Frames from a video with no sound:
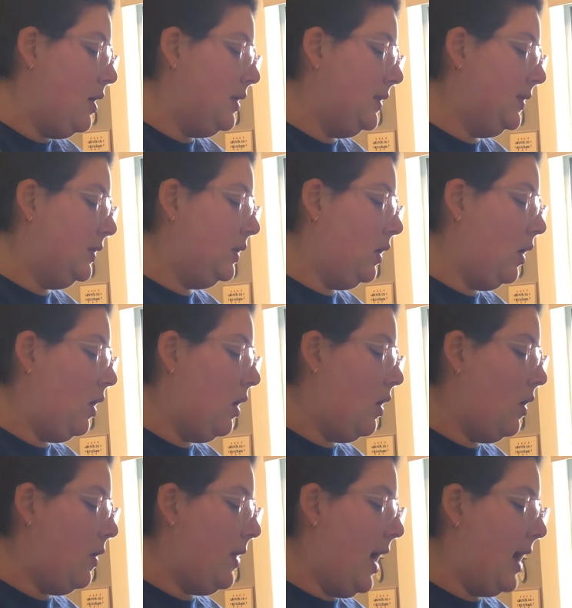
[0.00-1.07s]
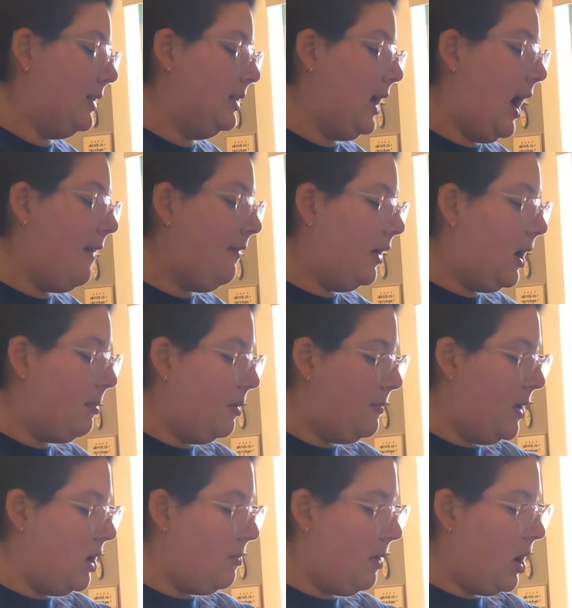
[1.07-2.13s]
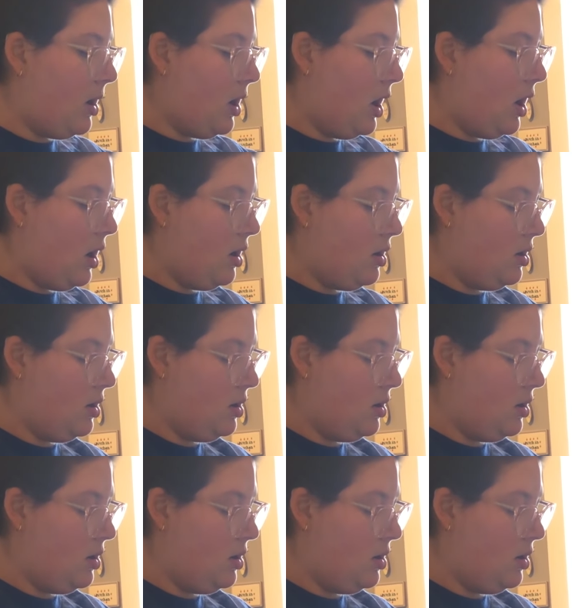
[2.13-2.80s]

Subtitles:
So that's half a cup of peanut butter.